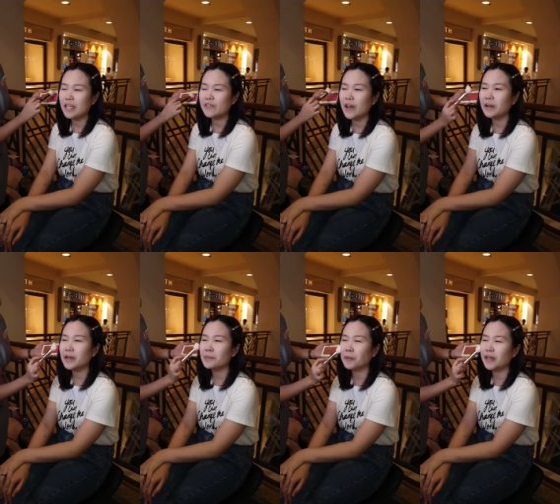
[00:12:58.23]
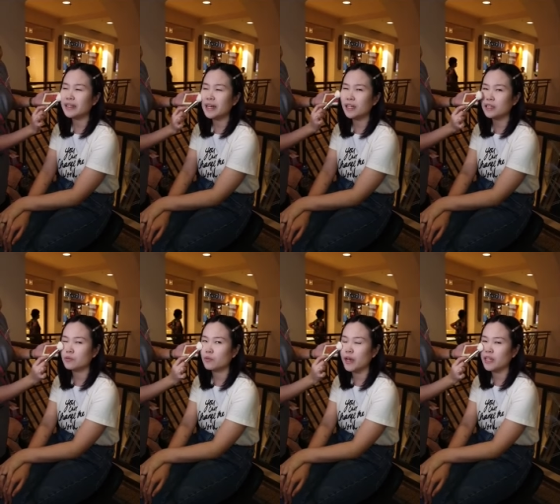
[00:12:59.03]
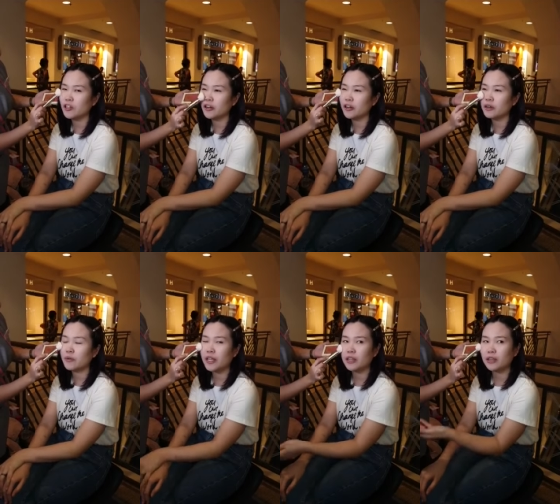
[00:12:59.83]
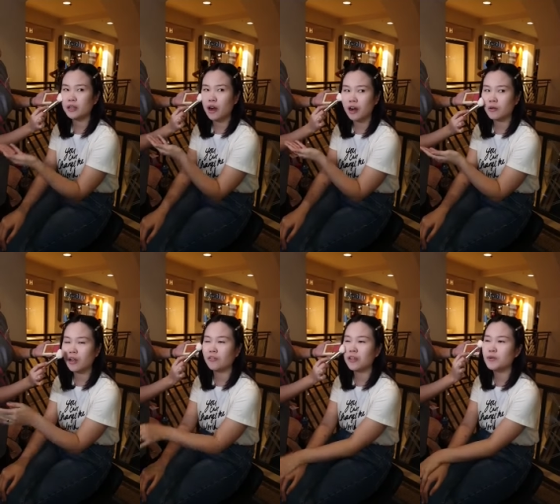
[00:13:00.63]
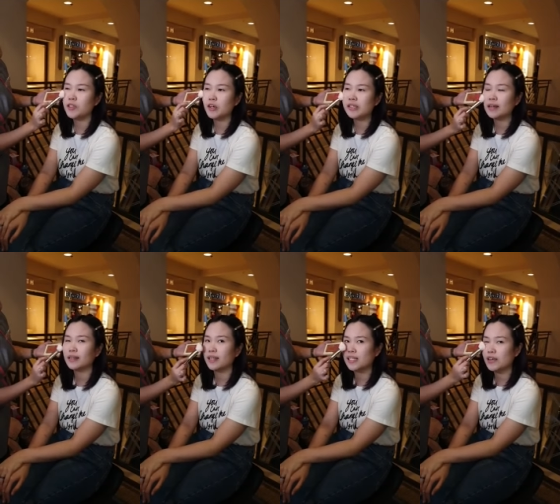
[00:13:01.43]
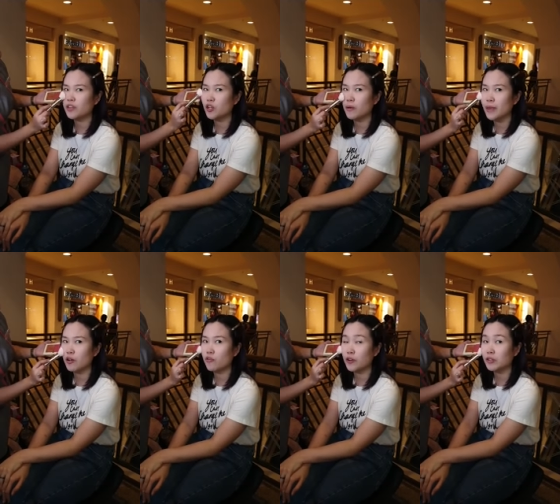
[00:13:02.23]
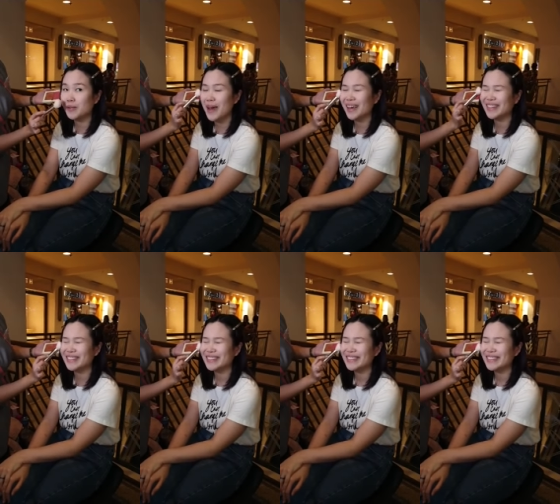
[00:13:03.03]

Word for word: It's very important when you're, when our lovely beauty consultant is giving you a makeover to smile.